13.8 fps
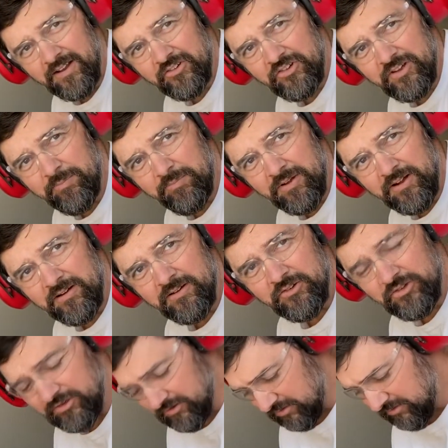step here is
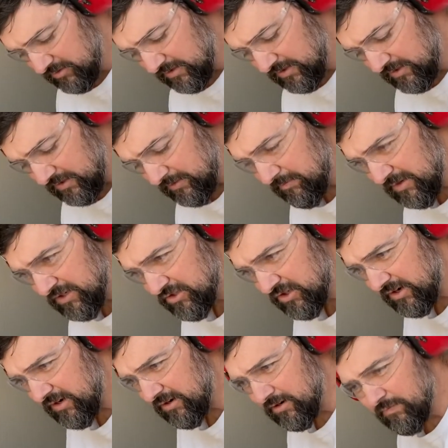to measure
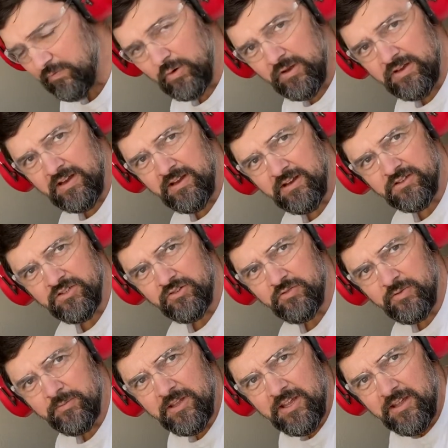out our 14 inches
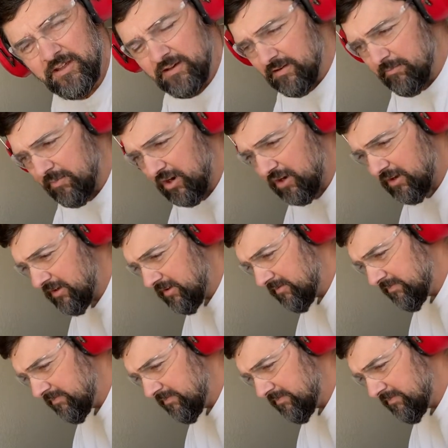from the end and mark it.